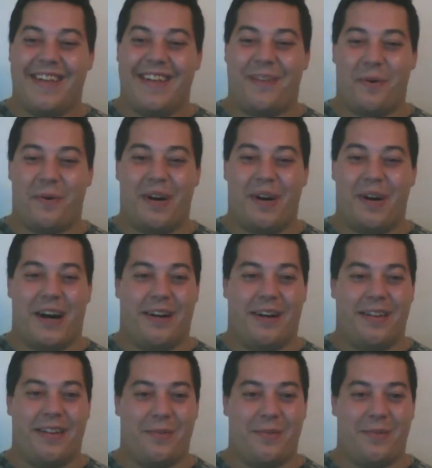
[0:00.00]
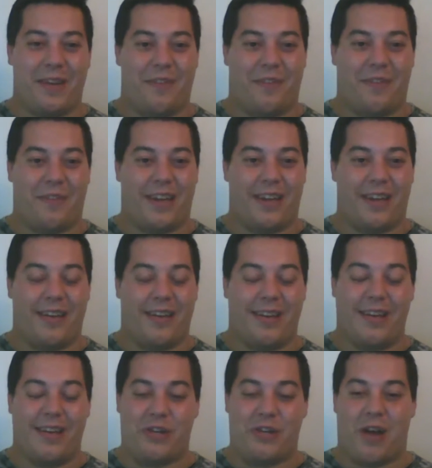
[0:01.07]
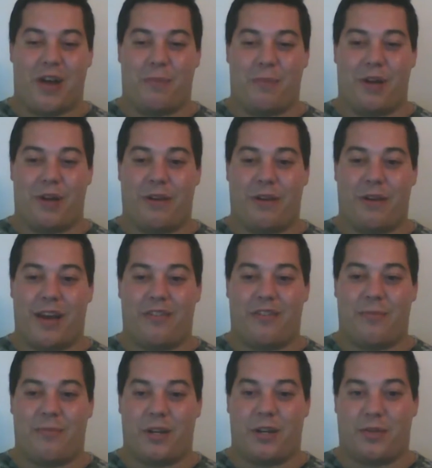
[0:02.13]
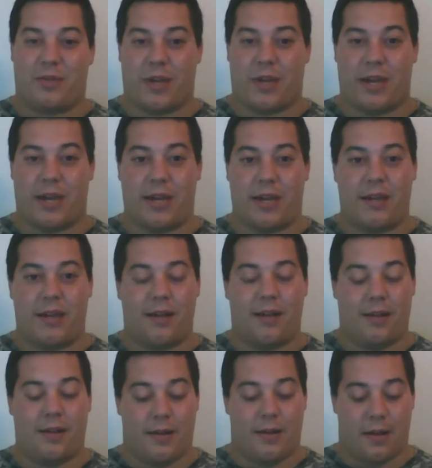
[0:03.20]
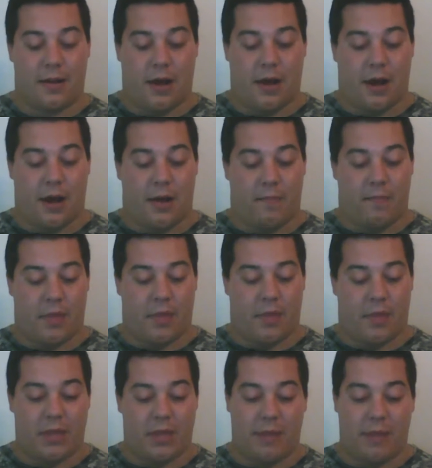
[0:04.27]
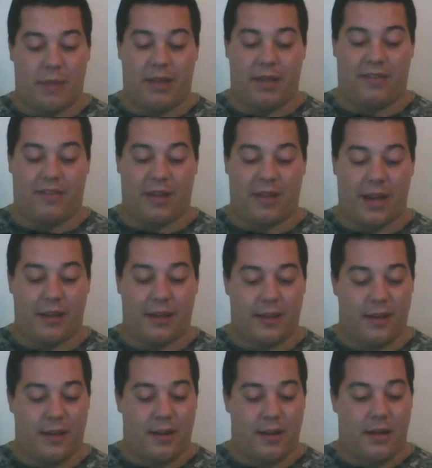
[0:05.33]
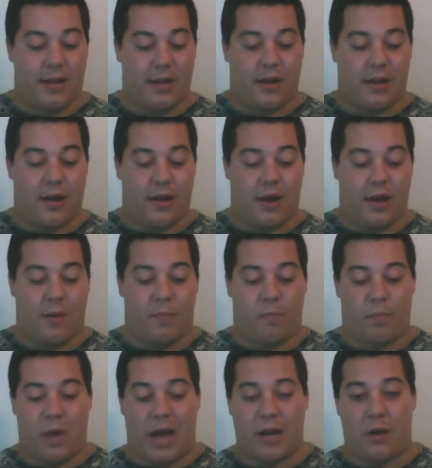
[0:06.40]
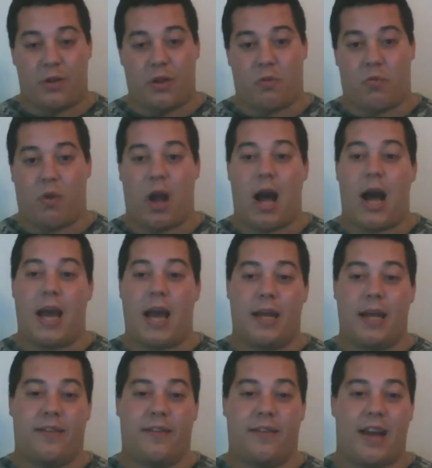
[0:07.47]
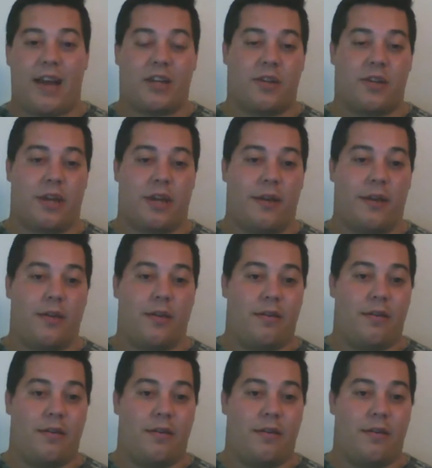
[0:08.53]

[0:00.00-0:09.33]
So we definitely try to bring you guys as much as we can. With that being said, I know that Ryan is actually